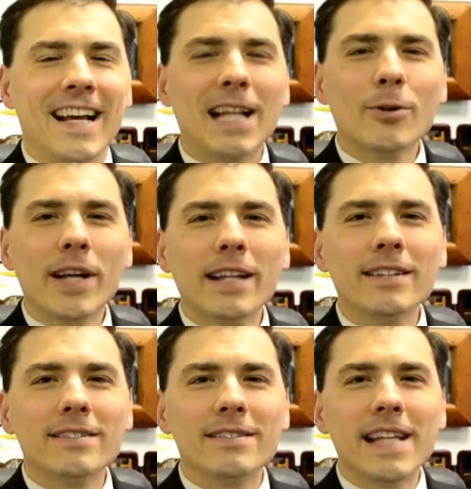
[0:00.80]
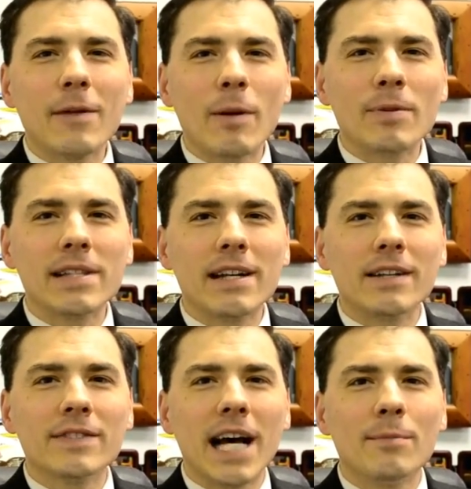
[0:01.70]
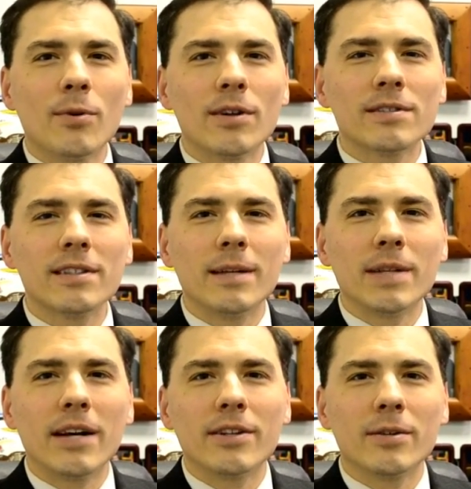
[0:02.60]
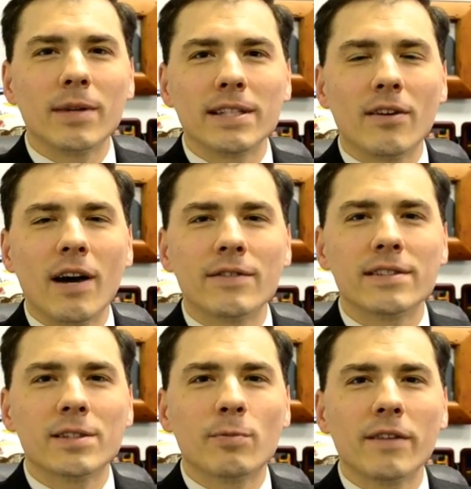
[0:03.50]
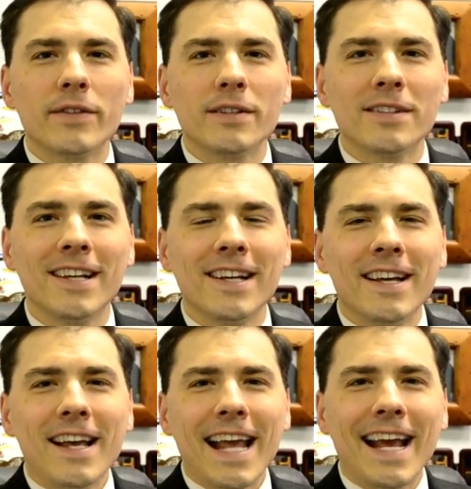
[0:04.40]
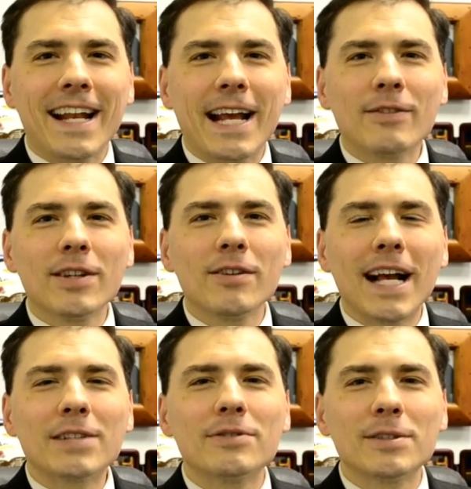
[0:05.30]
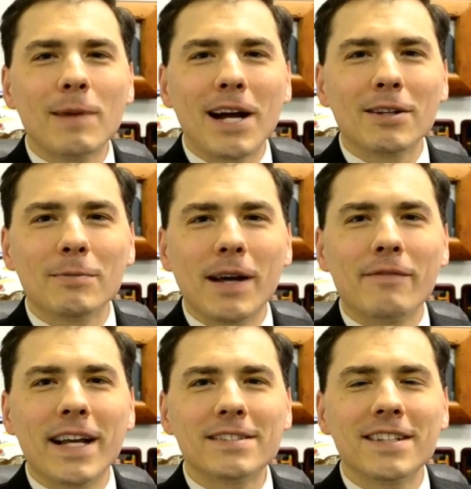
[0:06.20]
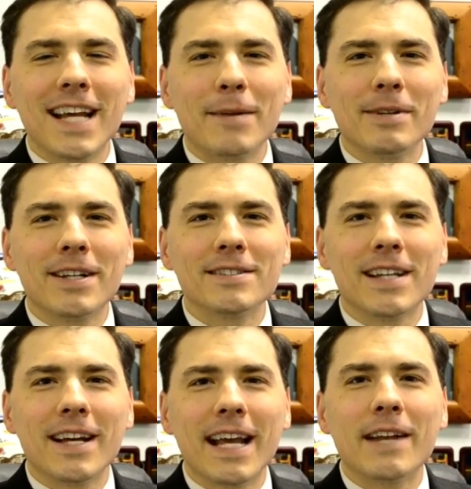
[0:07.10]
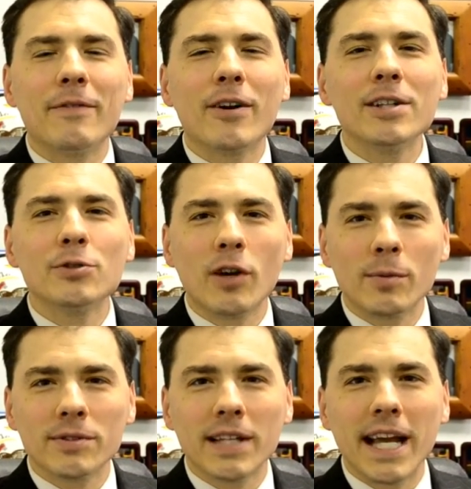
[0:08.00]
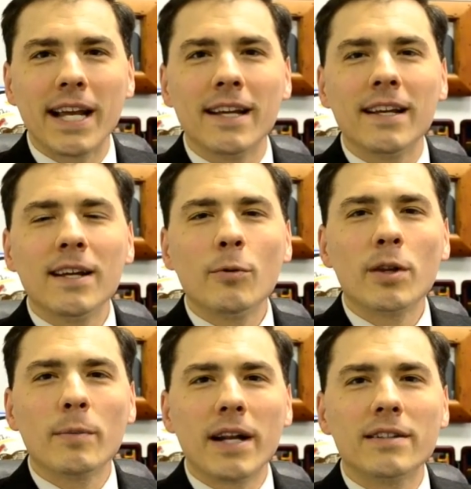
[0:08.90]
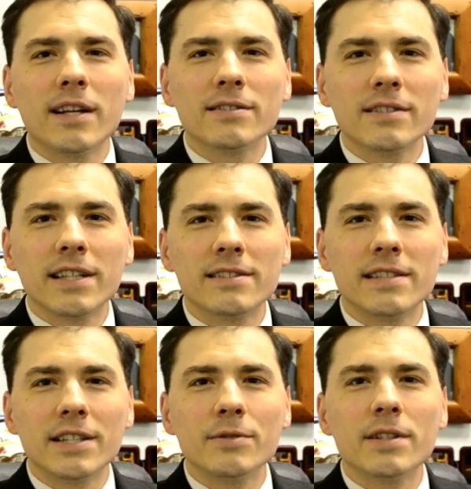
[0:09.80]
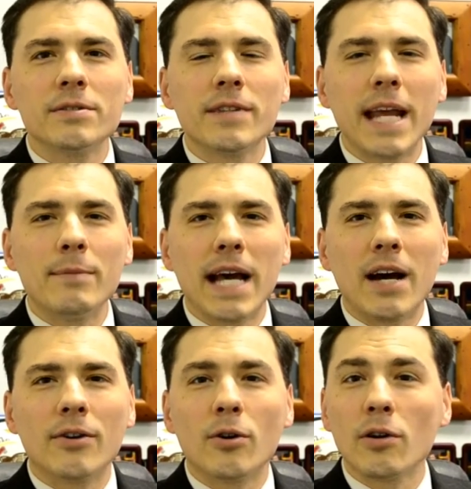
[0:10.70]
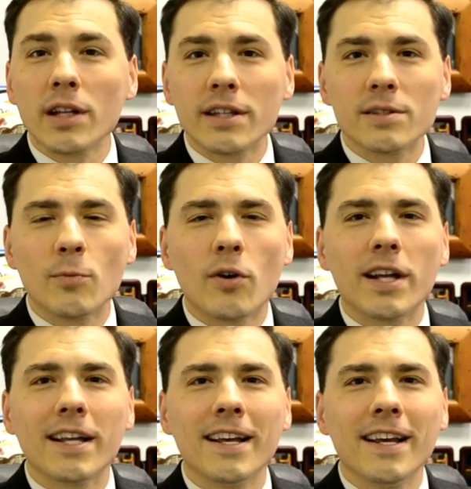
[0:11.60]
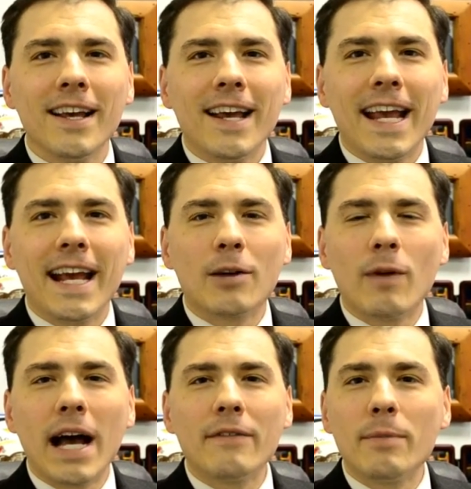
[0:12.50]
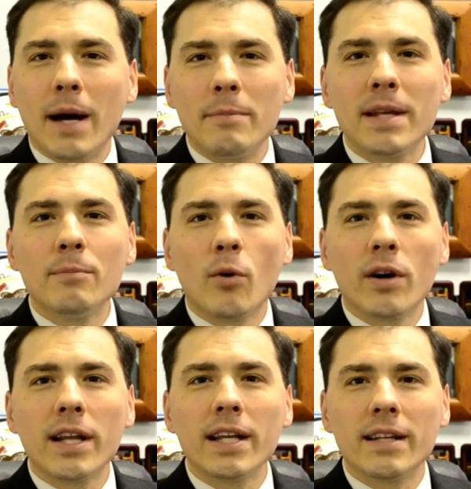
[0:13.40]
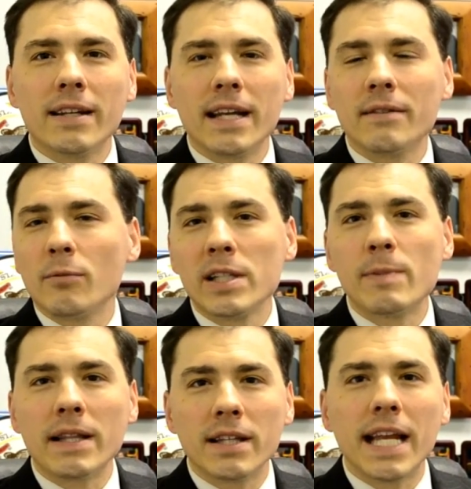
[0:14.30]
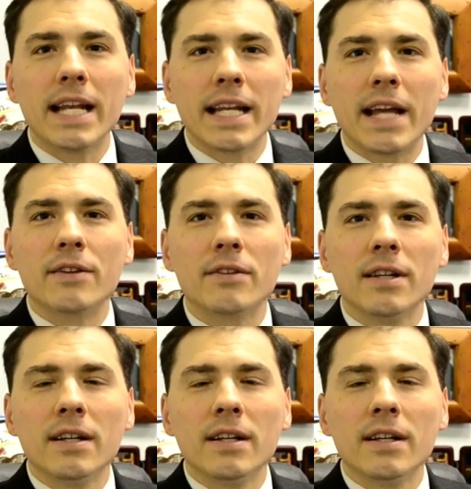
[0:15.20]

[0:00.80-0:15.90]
Hello again, this is State Representative Tom Morrison. I'm down here in my office in Springfield, and I have a little extra smile on my face today because I had a very enjoyable day with about a dozen constituents who came down early this morning and arrived about mid-morning, and we spent the day together